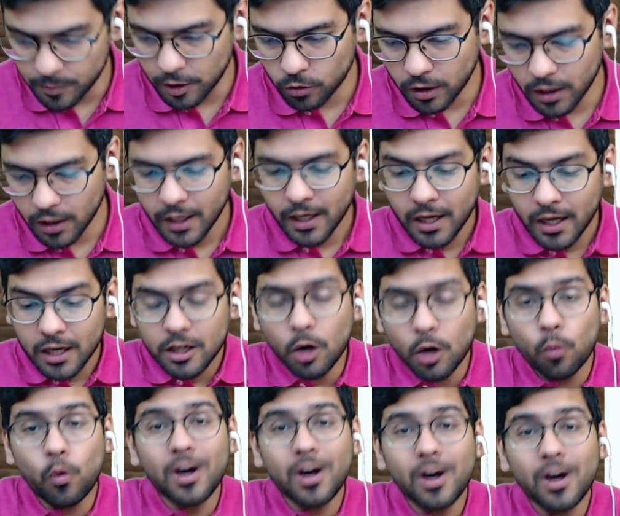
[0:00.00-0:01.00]
Okay,
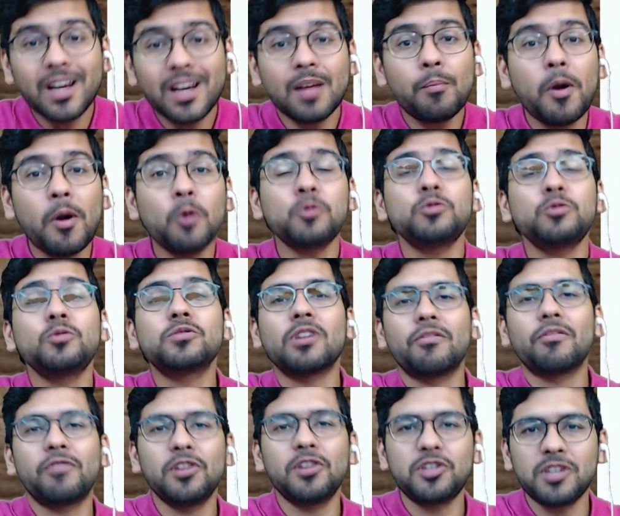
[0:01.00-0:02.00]
now what amounts to
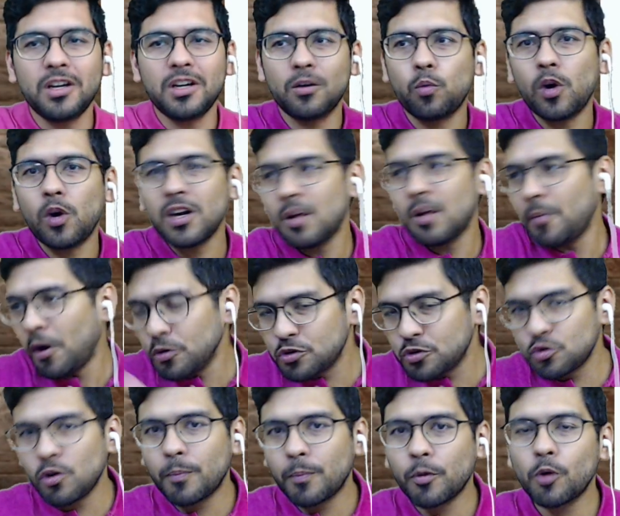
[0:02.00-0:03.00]
sufficient, what amounts to
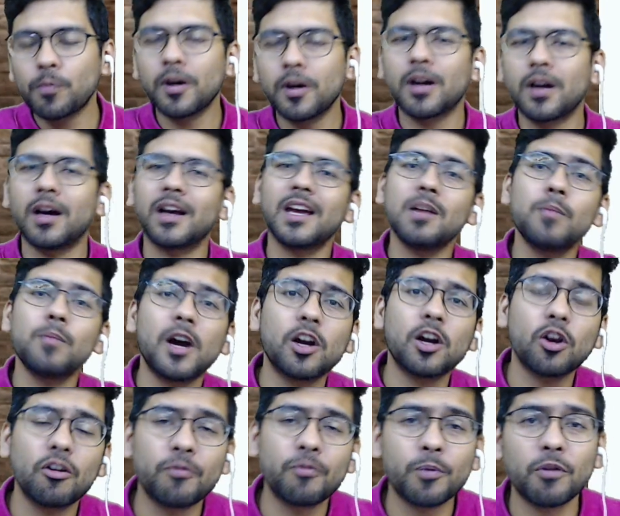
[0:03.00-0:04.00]
appropriate, again, matter
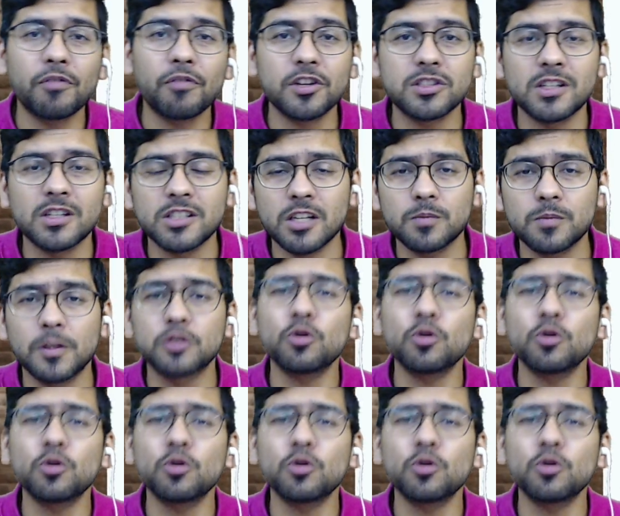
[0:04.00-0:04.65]
of professional judgment.